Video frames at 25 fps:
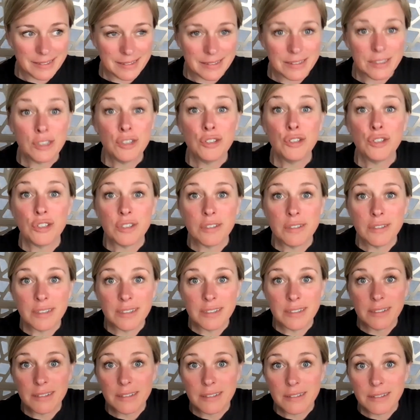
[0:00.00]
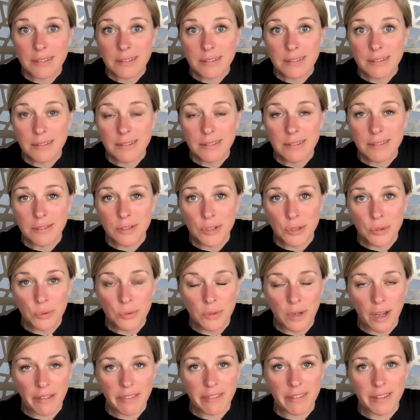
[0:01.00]
you should just do
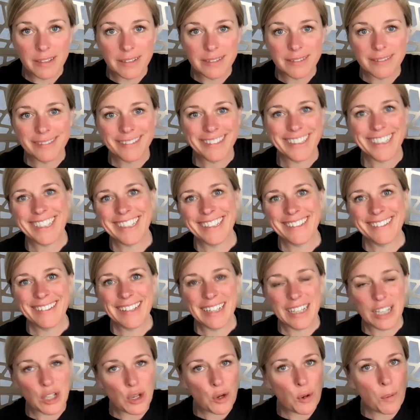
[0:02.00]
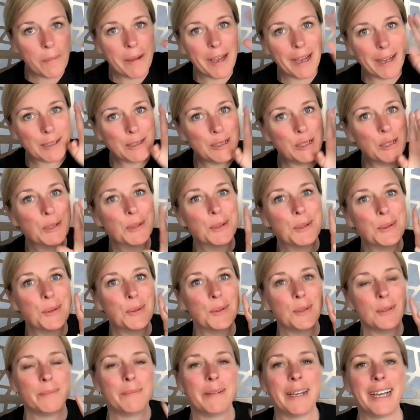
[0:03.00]
nothing, like go back to your
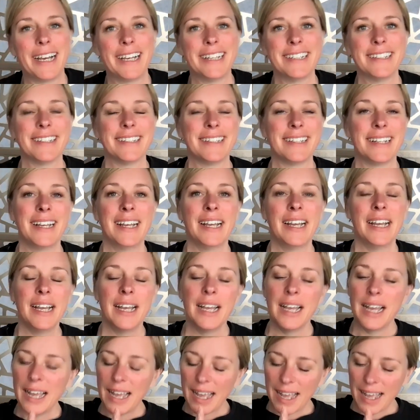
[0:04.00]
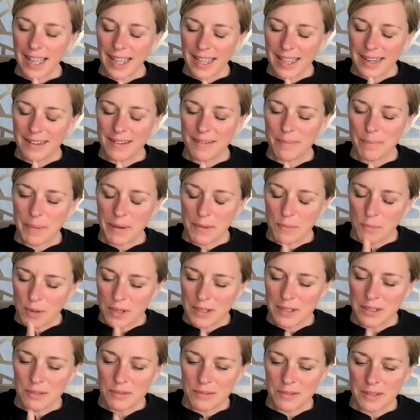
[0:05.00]
old pattern. But
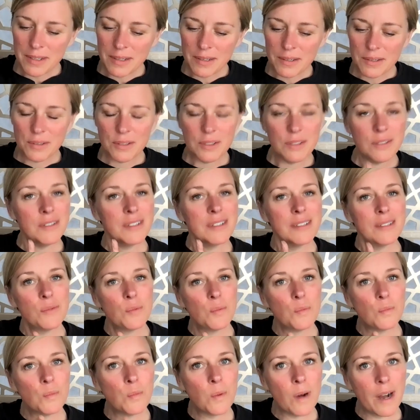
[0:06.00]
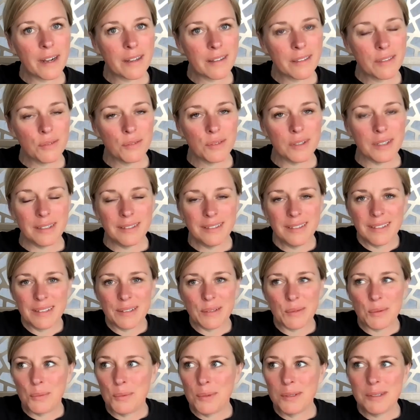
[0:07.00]
when you just walk through it and you're
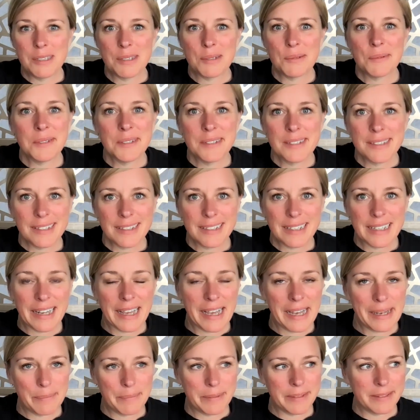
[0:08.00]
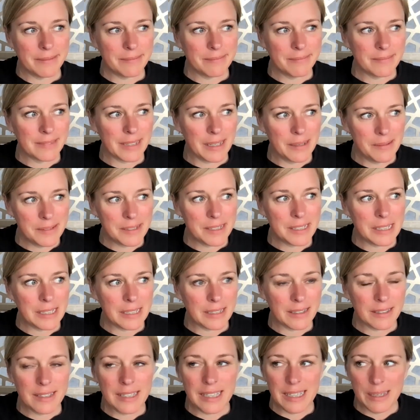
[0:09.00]
like, well, what's the worst that could happen? I was going
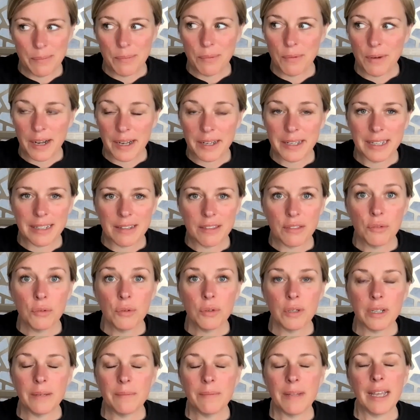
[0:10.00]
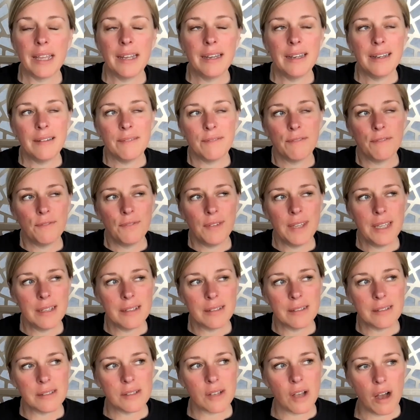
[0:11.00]
to keep walking through it. And it
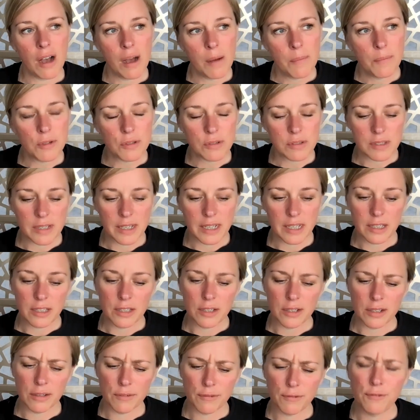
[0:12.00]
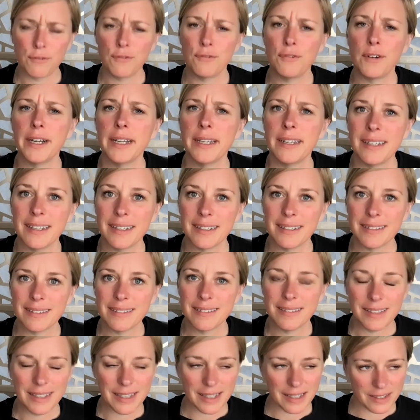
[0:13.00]
feels almost like you're
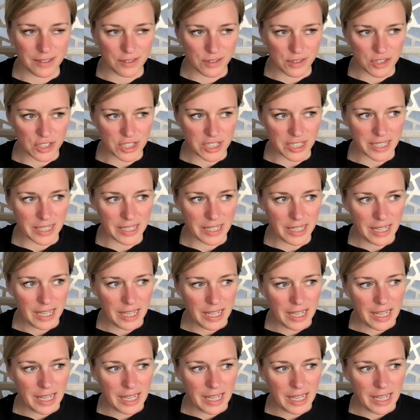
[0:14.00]
fighting the energy.